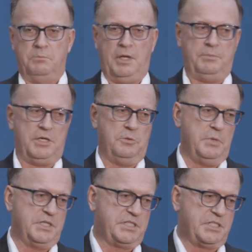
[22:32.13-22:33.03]
Maybe you
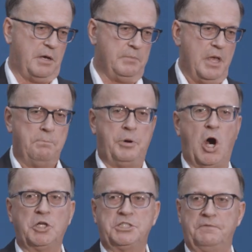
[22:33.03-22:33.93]
missed some
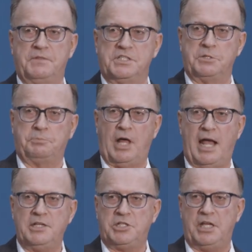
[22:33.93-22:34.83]
parts of the
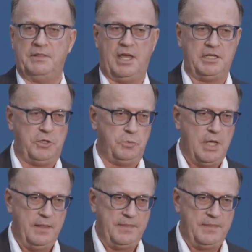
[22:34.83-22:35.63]
supply chain that you